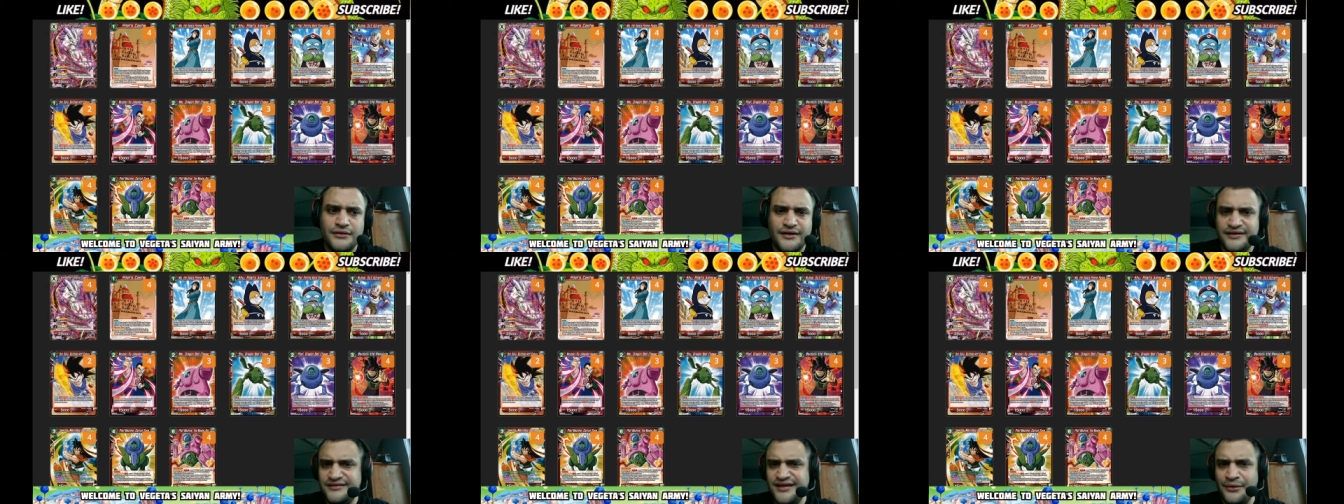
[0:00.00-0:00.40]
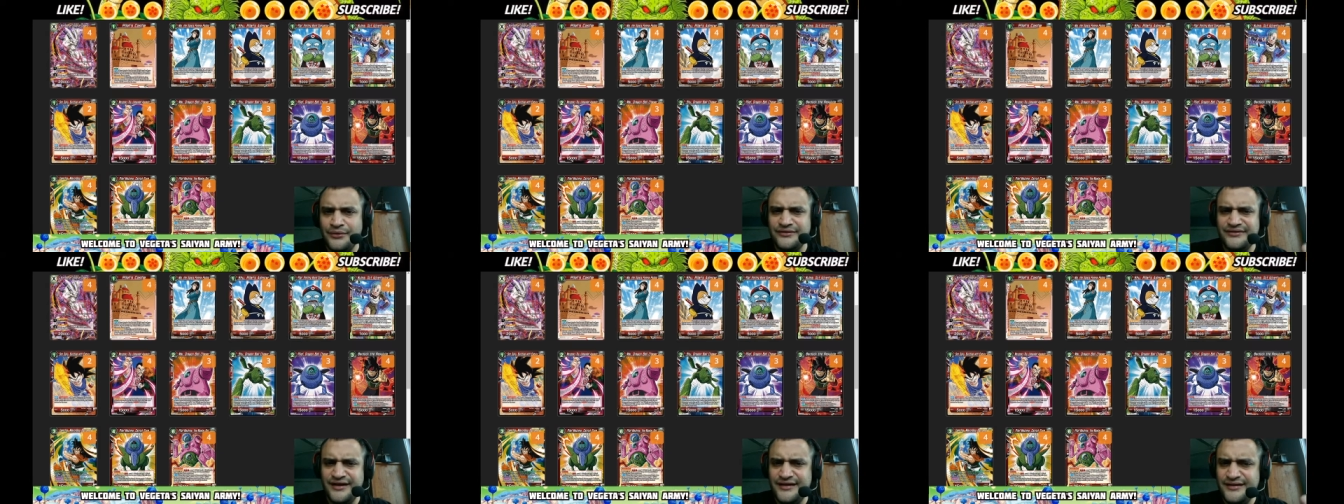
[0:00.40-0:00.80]
because that
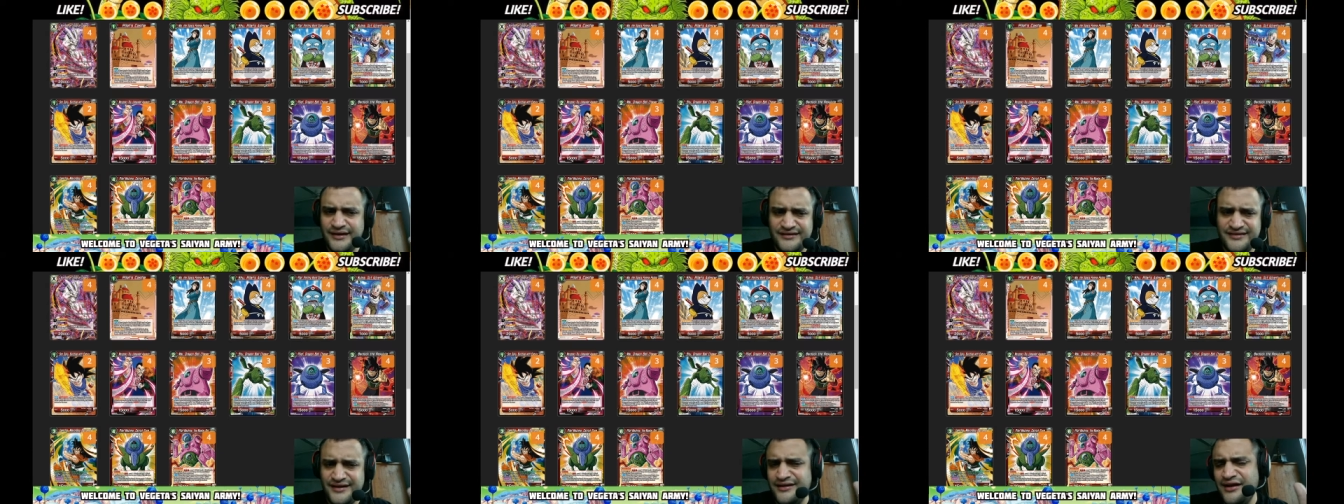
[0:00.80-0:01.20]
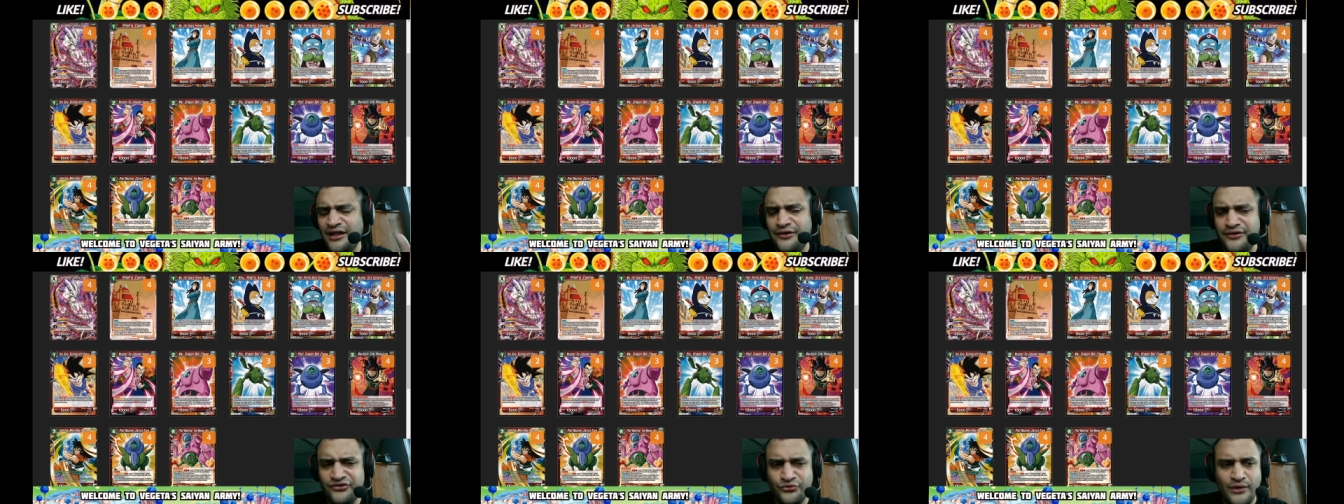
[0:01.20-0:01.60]
one's like less than
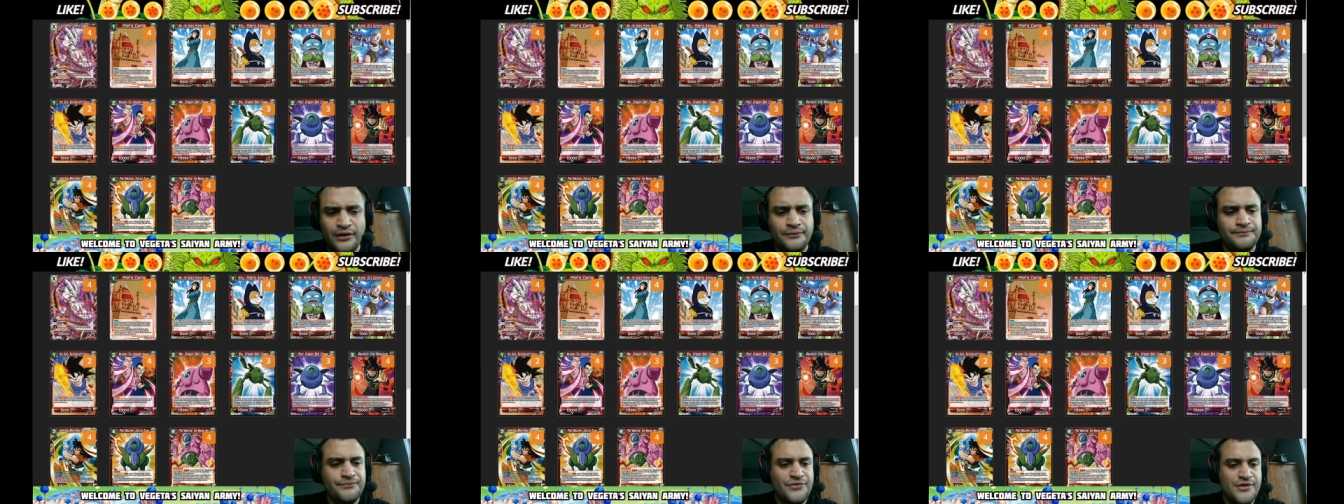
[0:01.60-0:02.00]
$1 as well.